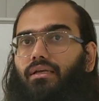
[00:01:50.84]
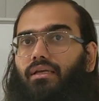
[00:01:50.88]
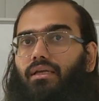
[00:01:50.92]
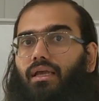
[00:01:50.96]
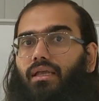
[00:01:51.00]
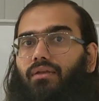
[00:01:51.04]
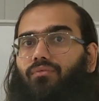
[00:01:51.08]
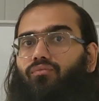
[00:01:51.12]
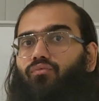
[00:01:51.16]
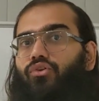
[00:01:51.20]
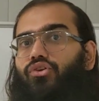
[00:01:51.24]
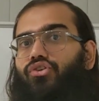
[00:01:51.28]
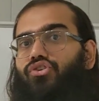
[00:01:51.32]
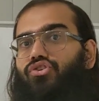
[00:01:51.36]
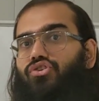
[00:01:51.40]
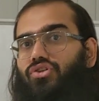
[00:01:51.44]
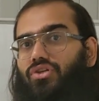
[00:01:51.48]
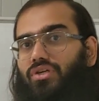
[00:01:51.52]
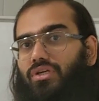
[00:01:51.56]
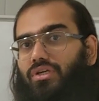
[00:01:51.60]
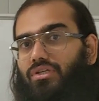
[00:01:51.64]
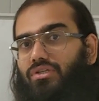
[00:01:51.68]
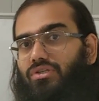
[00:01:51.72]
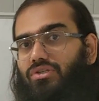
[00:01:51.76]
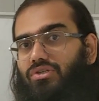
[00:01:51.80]
can we
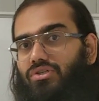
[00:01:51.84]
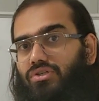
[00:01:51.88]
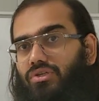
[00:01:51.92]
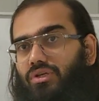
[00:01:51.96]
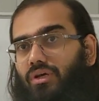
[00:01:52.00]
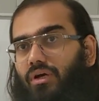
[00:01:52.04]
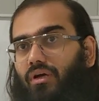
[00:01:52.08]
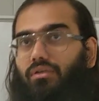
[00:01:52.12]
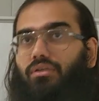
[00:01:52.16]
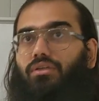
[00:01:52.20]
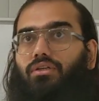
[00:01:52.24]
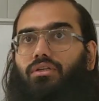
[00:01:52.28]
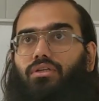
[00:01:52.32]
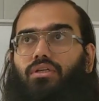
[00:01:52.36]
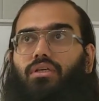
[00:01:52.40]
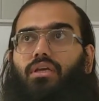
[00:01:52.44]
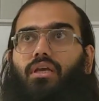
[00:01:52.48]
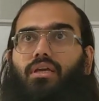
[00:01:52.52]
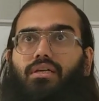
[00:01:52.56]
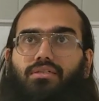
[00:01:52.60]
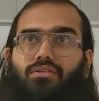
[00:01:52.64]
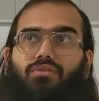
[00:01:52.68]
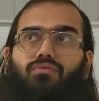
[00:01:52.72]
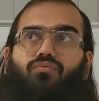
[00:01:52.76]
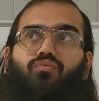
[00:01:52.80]
change?
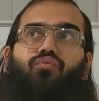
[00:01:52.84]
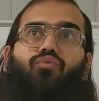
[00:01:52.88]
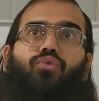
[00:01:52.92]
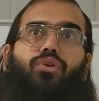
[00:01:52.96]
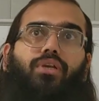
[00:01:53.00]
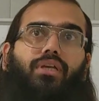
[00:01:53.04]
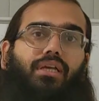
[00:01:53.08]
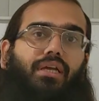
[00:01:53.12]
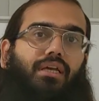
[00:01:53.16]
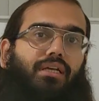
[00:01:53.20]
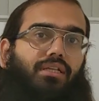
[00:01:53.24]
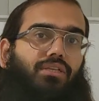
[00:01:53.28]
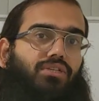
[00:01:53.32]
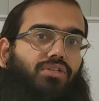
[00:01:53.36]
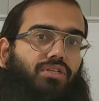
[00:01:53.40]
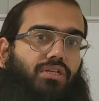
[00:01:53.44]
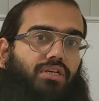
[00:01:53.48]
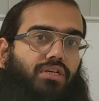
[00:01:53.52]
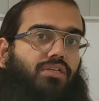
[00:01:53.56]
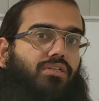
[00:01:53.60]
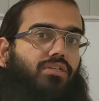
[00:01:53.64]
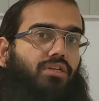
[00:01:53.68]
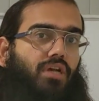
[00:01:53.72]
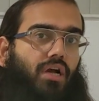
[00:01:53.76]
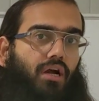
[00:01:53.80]
Yes, we can
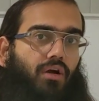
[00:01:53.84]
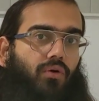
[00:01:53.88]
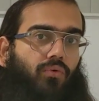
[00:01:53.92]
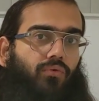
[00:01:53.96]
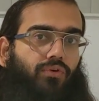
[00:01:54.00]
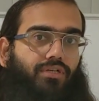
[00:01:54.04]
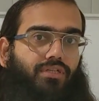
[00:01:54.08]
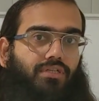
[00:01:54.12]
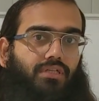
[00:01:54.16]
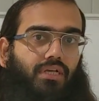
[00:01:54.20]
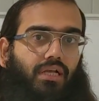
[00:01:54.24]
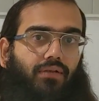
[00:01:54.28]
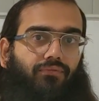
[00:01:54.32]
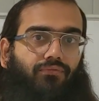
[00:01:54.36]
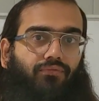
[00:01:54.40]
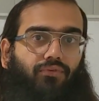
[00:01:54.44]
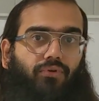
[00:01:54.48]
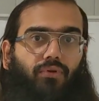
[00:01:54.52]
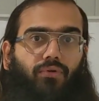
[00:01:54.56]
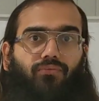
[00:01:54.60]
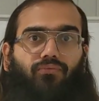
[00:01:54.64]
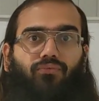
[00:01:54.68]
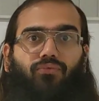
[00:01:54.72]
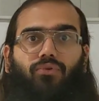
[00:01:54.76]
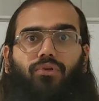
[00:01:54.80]
change ourselves
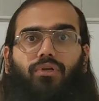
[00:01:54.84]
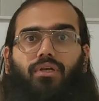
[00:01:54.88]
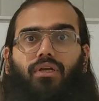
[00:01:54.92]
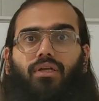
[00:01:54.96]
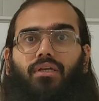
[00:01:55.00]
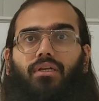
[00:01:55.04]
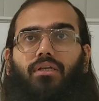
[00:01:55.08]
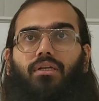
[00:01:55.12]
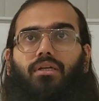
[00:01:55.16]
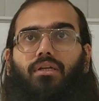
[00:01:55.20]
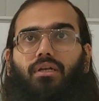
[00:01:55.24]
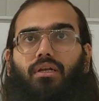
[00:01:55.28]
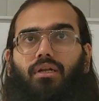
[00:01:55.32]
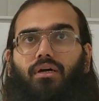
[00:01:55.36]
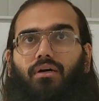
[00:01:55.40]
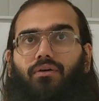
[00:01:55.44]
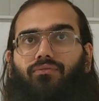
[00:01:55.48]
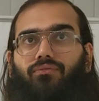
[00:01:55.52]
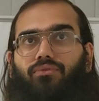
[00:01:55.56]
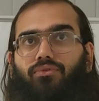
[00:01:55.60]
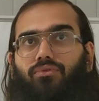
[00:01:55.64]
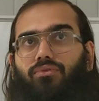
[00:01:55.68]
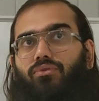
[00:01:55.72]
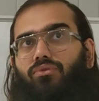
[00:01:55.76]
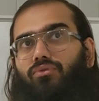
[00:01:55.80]
if we really
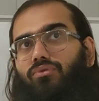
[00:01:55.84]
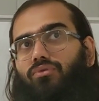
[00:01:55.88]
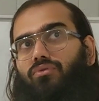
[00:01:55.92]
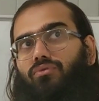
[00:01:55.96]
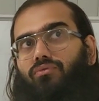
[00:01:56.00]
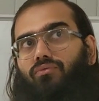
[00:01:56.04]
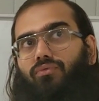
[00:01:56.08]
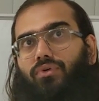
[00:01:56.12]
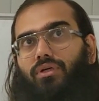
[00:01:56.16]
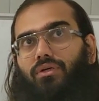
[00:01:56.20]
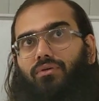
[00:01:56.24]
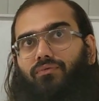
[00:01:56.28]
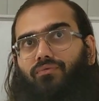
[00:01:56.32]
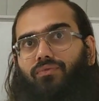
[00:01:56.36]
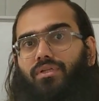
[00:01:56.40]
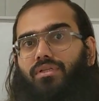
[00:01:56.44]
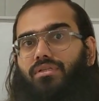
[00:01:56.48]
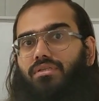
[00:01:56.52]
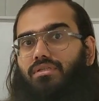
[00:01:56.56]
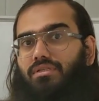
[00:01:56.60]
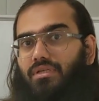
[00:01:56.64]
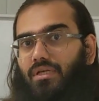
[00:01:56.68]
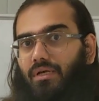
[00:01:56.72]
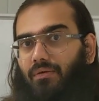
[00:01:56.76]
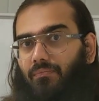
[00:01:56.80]
love to do work
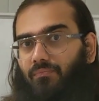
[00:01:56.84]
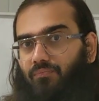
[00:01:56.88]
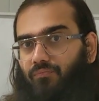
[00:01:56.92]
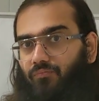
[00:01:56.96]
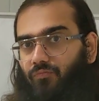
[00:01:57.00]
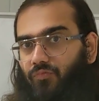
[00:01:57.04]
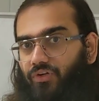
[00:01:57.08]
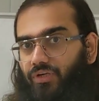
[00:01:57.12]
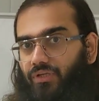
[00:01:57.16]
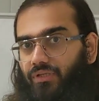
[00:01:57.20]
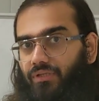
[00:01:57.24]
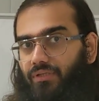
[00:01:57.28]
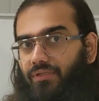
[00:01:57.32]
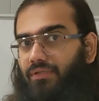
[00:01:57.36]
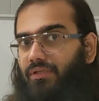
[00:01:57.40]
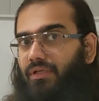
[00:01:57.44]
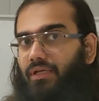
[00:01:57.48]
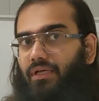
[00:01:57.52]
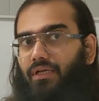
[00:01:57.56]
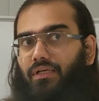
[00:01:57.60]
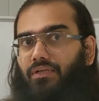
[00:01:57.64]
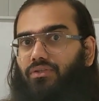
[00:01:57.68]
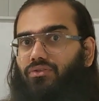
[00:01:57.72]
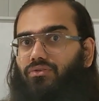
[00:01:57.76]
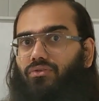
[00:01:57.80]
with someone.
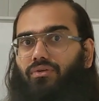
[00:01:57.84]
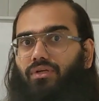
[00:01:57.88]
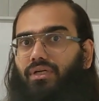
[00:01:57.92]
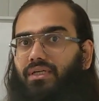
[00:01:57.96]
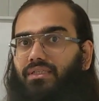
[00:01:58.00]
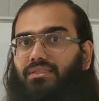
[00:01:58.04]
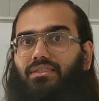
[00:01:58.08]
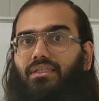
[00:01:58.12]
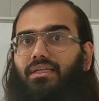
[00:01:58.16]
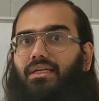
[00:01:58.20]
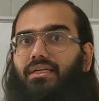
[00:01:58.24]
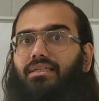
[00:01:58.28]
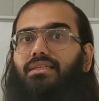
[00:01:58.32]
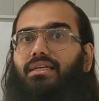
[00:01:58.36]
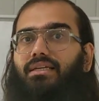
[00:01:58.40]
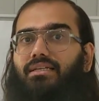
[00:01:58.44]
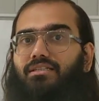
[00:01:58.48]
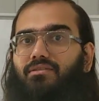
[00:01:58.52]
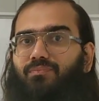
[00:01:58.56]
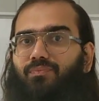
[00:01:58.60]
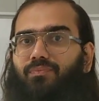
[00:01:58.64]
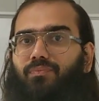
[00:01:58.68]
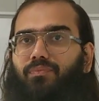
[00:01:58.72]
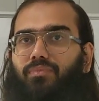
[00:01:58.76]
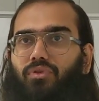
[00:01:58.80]
So
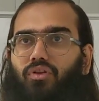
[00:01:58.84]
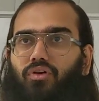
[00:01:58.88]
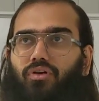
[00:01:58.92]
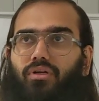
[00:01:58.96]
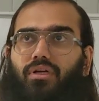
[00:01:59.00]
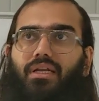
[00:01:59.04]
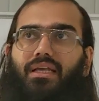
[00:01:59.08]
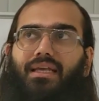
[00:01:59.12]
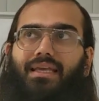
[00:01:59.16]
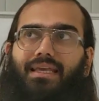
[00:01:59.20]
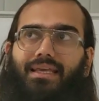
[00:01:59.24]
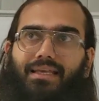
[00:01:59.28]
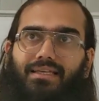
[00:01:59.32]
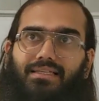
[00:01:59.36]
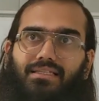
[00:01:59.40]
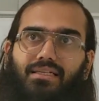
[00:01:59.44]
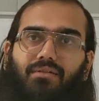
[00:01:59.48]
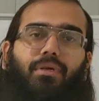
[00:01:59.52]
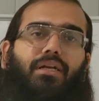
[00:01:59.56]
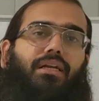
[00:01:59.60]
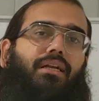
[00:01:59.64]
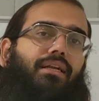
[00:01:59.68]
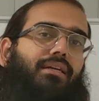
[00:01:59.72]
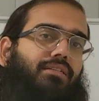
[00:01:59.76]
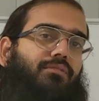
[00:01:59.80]
it's not easy,
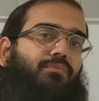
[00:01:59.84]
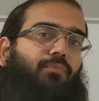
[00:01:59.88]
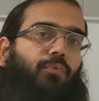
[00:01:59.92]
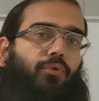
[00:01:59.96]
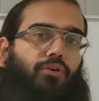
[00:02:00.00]
but it's